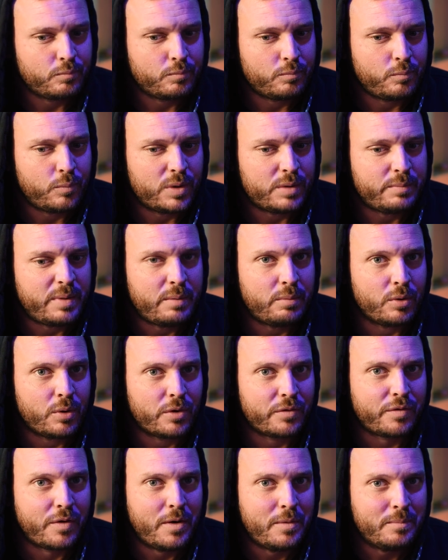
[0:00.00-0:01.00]
when people are
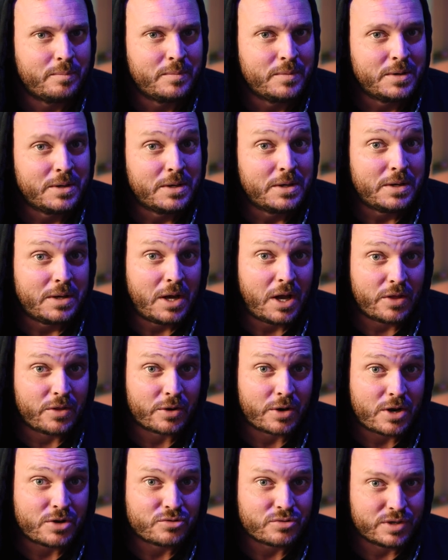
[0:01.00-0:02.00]
from
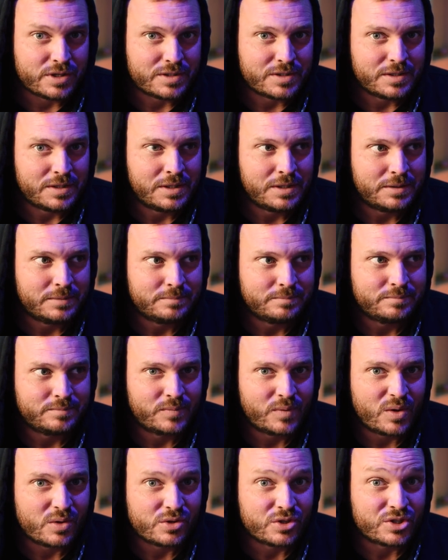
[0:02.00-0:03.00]
other countries.
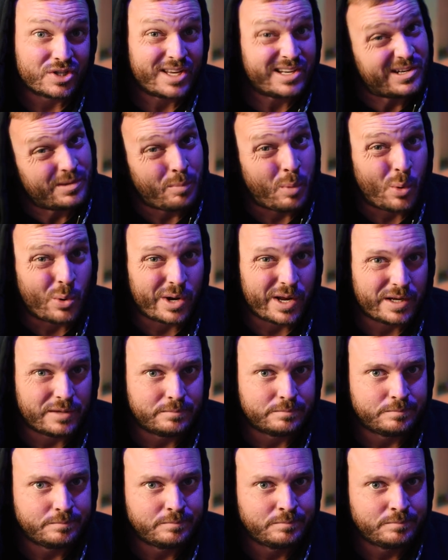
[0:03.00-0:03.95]
They'll just get deported.